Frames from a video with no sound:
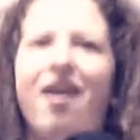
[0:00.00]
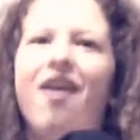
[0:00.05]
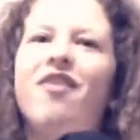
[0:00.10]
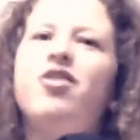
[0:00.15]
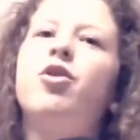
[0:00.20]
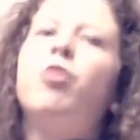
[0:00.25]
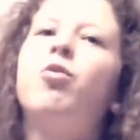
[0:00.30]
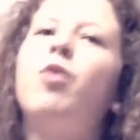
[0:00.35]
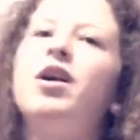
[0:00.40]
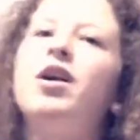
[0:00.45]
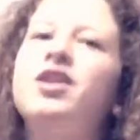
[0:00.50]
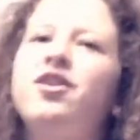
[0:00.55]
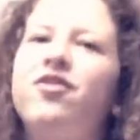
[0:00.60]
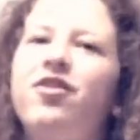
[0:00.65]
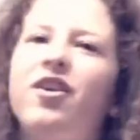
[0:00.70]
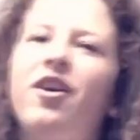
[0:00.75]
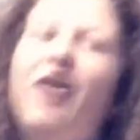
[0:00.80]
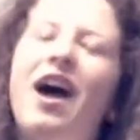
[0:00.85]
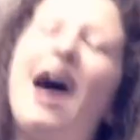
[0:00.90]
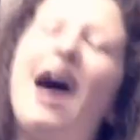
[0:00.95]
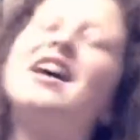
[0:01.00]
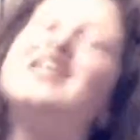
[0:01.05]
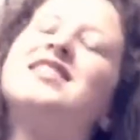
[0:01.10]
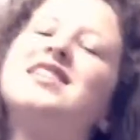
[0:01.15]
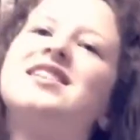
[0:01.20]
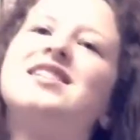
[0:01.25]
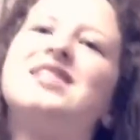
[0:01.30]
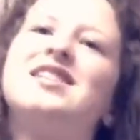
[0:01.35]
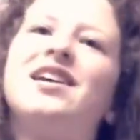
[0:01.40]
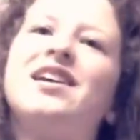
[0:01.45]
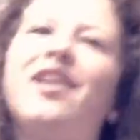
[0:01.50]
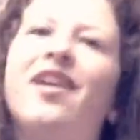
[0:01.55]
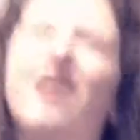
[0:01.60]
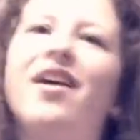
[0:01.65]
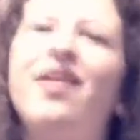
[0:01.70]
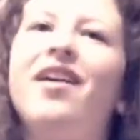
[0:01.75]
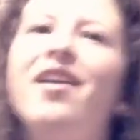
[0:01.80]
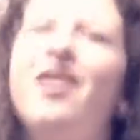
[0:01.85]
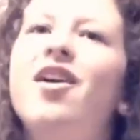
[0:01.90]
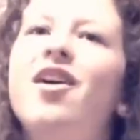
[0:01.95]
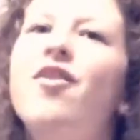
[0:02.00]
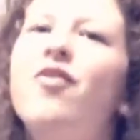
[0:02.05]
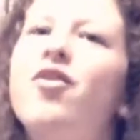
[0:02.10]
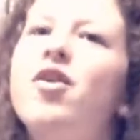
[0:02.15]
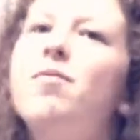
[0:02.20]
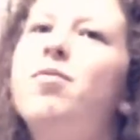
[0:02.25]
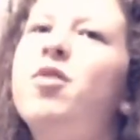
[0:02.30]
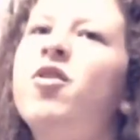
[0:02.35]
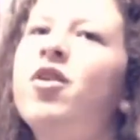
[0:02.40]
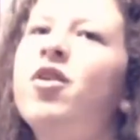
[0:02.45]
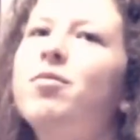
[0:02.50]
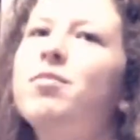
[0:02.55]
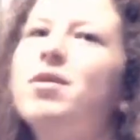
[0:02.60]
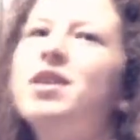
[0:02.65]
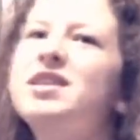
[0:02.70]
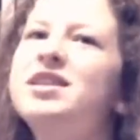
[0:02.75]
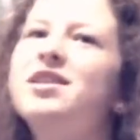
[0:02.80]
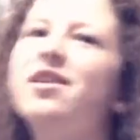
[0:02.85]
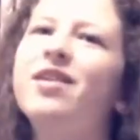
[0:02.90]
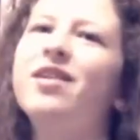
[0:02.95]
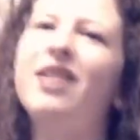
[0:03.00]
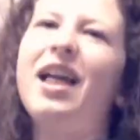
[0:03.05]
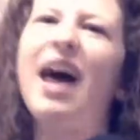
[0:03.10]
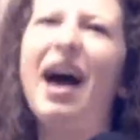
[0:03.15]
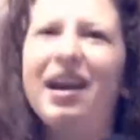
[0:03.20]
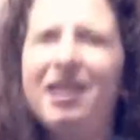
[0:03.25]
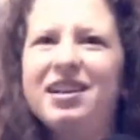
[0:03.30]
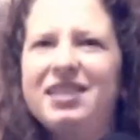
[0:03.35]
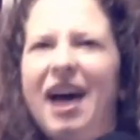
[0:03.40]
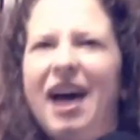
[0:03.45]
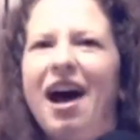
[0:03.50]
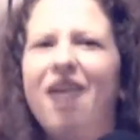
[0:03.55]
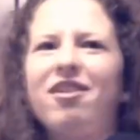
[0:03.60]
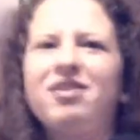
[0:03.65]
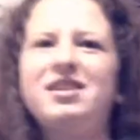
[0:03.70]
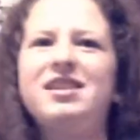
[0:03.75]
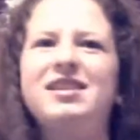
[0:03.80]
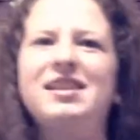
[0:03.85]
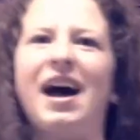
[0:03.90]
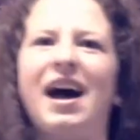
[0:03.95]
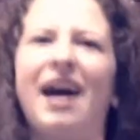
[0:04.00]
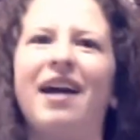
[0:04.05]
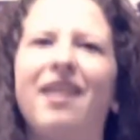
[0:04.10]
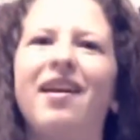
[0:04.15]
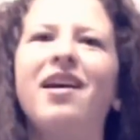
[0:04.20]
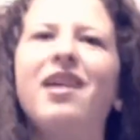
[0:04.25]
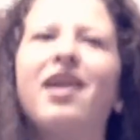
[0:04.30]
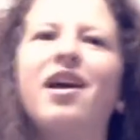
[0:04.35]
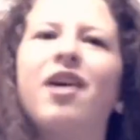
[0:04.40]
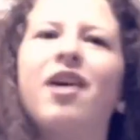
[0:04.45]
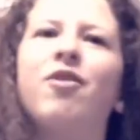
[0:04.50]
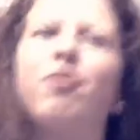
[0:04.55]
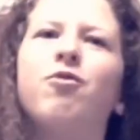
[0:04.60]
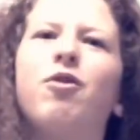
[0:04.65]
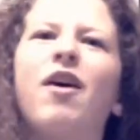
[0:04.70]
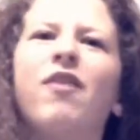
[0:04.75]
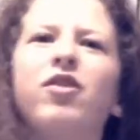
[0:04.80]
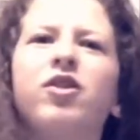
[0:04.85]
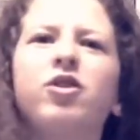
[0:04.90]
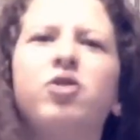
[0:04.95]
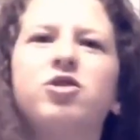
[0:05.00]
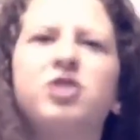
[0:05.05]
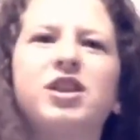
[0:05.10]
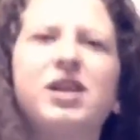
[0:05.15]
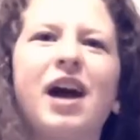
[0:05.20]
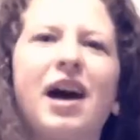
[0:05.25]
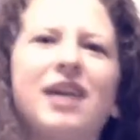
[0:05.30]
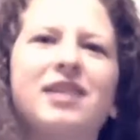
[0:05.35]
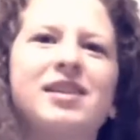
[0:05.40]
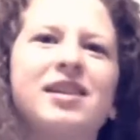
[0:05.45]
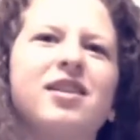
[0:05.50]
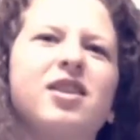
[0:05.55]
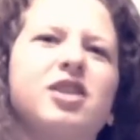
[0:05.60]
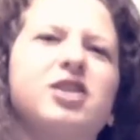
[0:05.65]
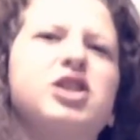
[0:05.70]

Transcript: of the wonderful Isaac Singer, for improving Mr. Elias Howe's design and revolutionizing the